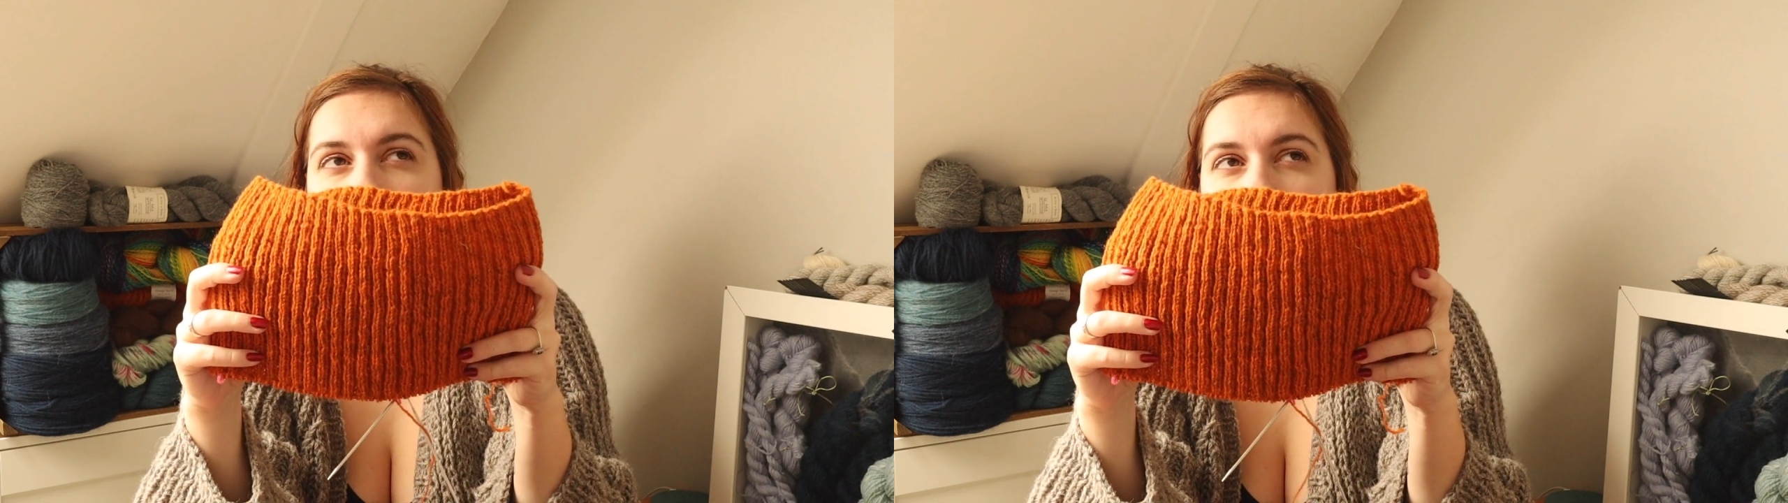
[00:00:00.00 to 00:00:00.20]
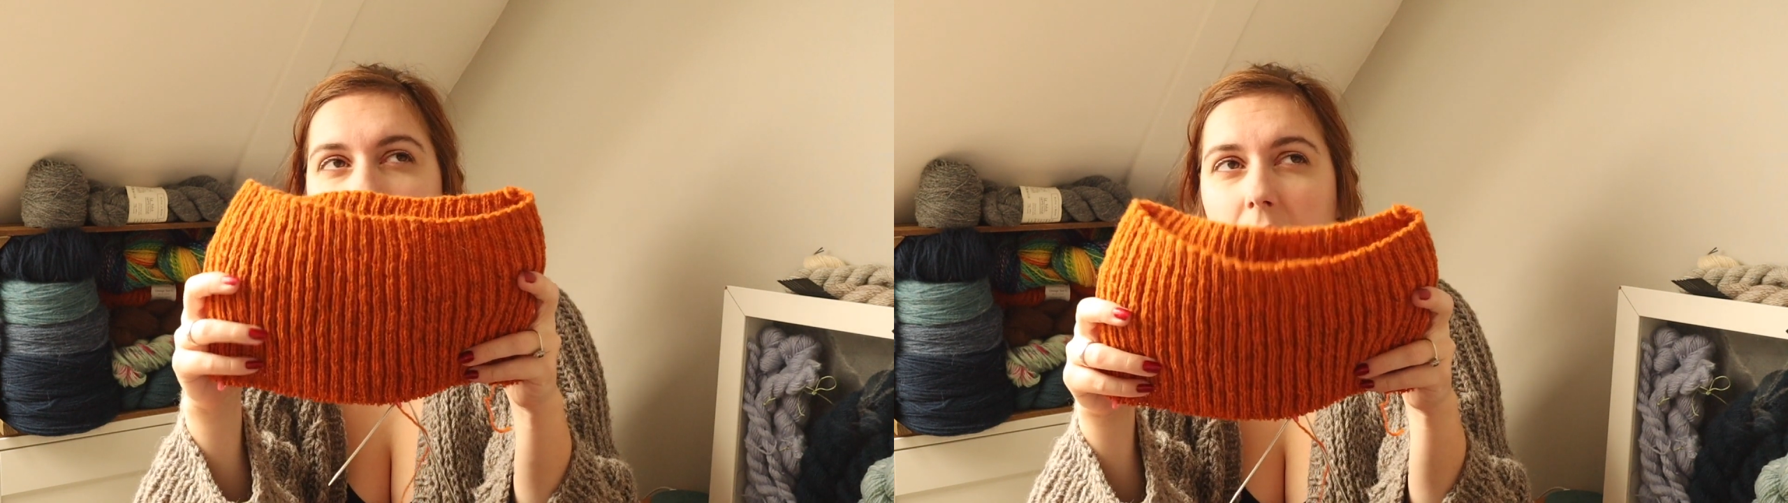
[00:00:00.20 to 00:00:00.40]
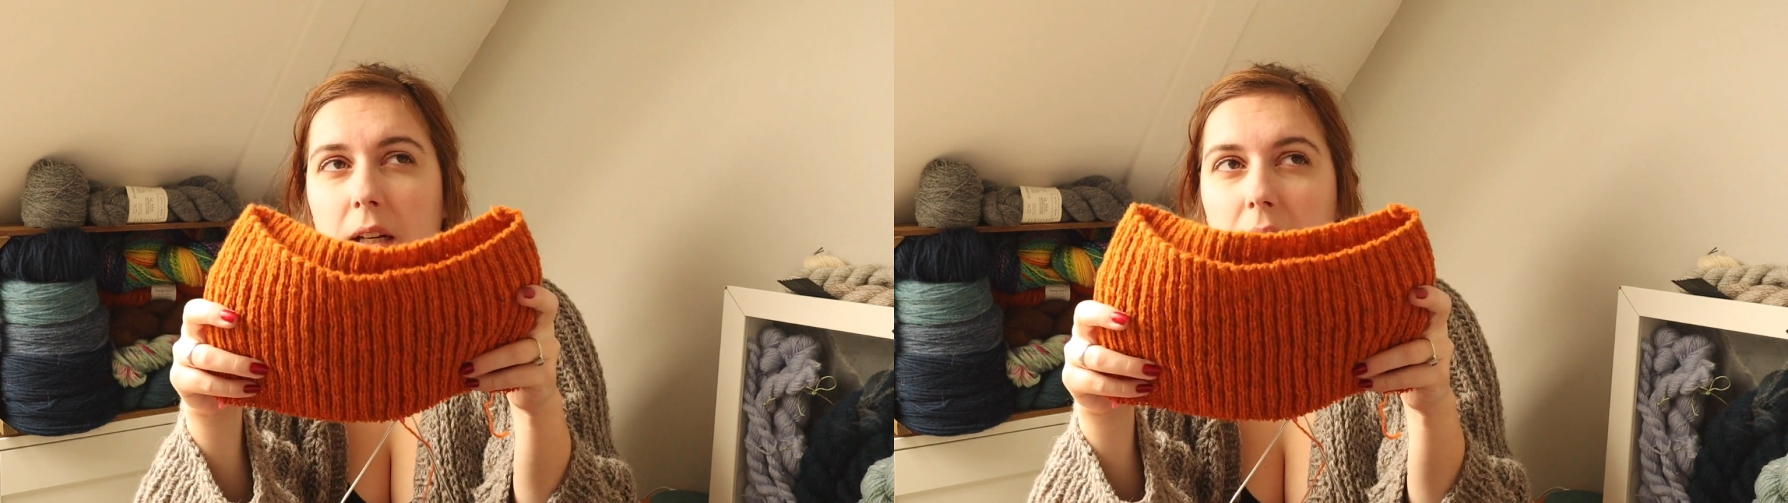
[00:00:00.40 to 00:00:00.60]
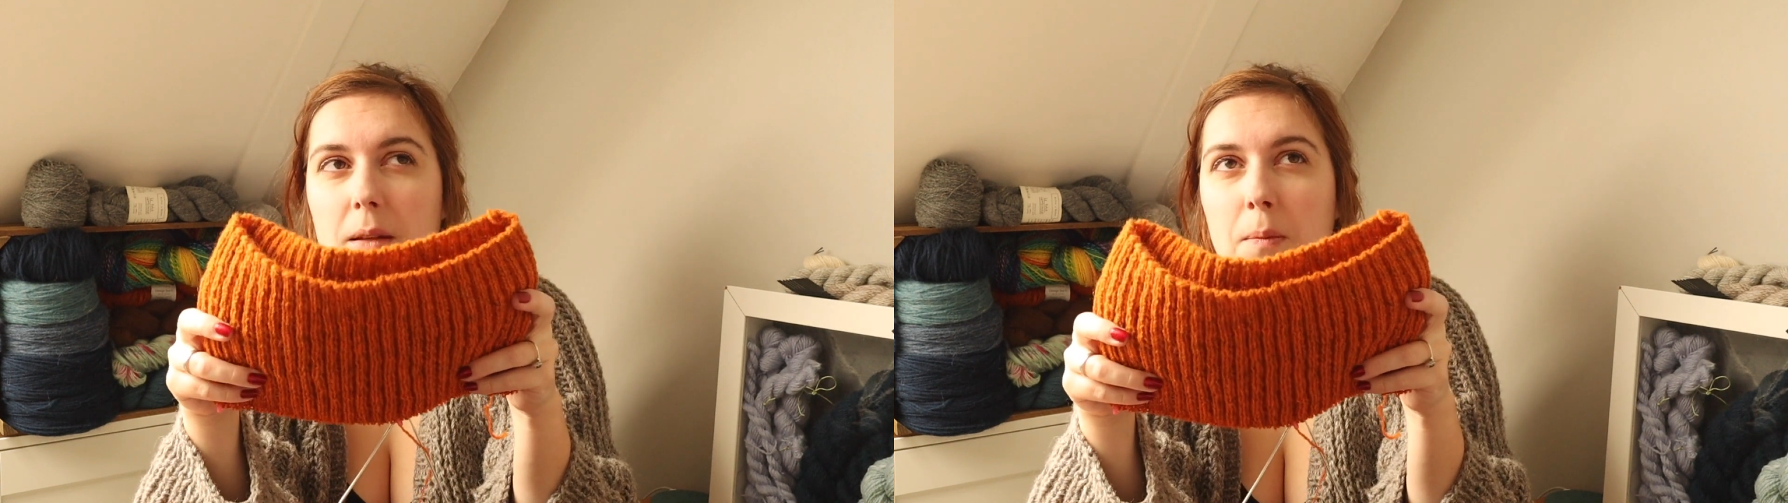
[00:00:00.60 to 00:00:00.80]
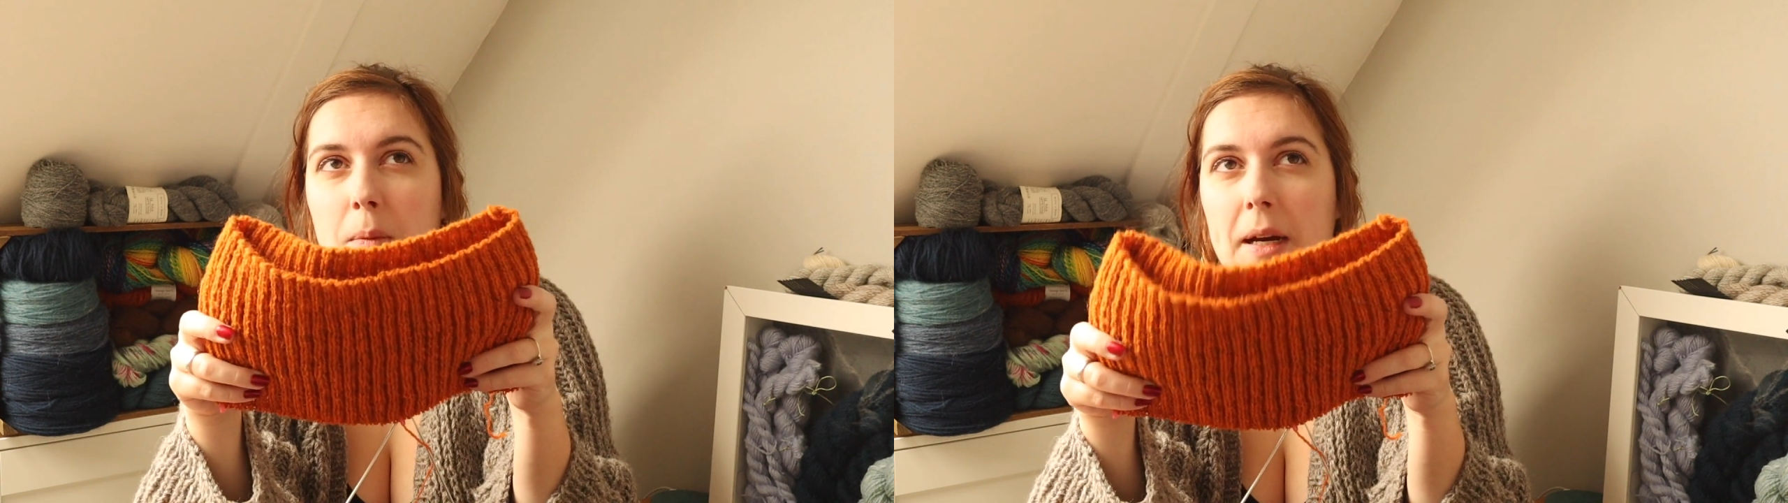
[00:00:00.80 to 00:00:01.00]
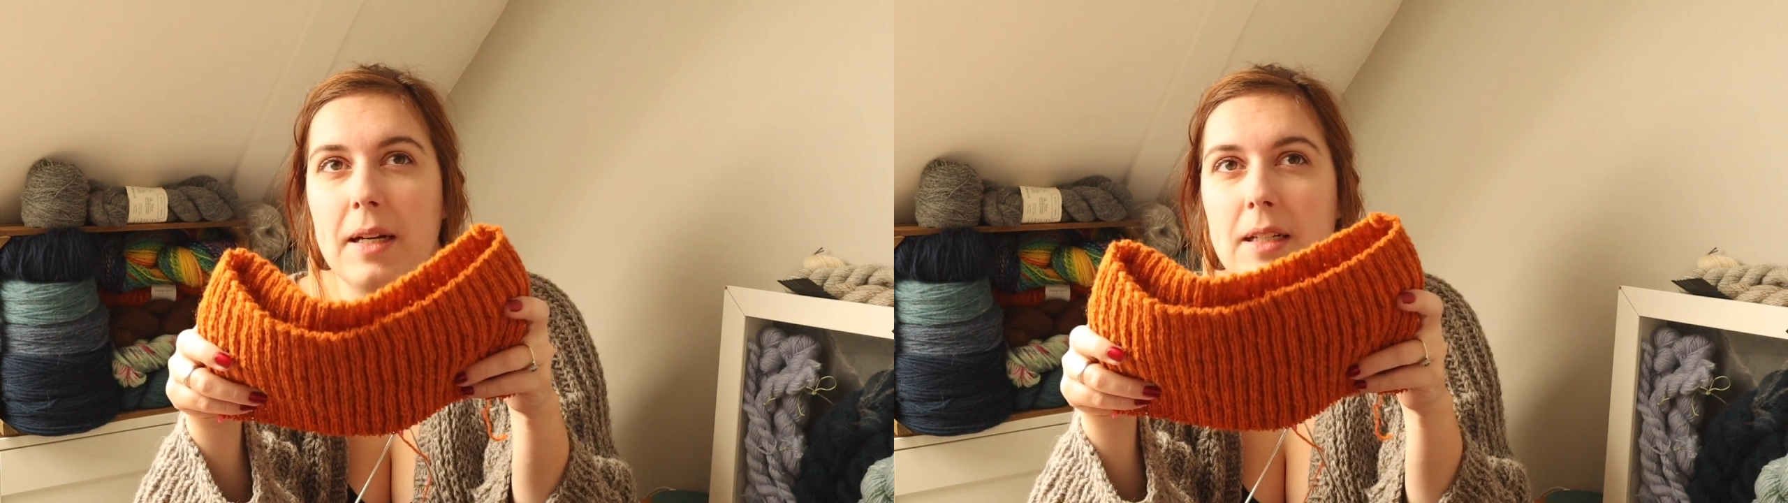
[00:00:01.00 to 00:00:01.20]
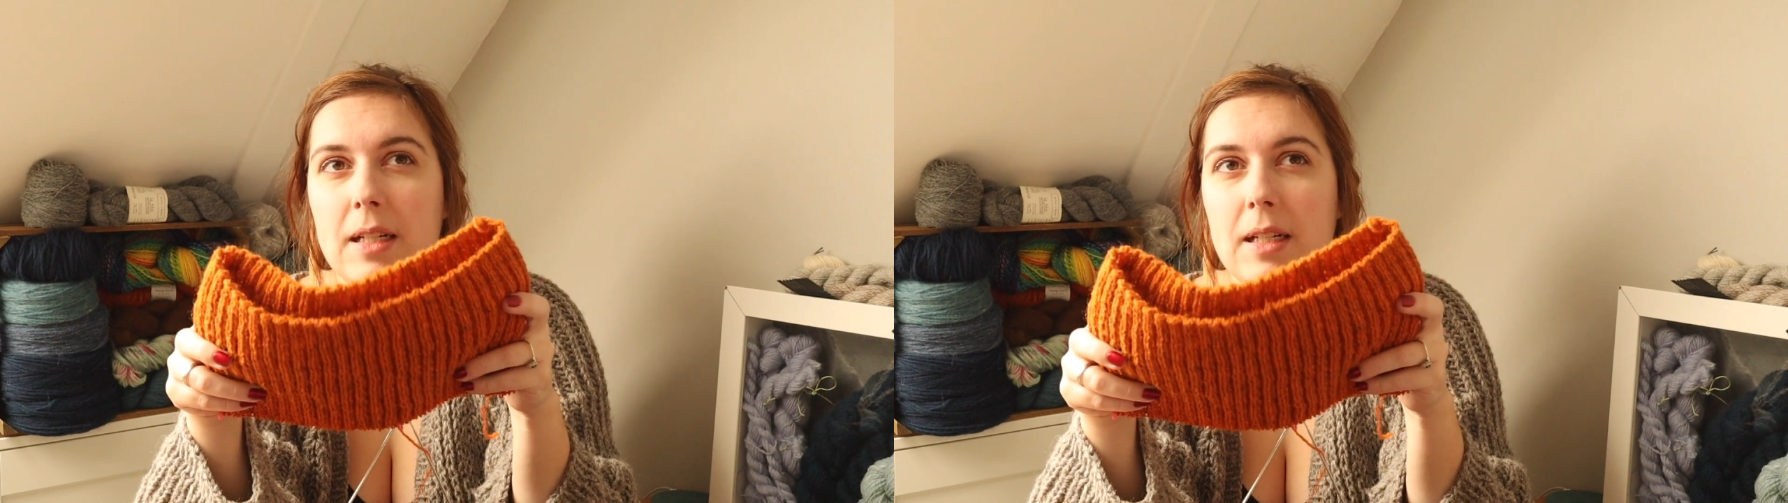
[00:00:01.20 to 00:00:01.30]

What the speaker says: think it might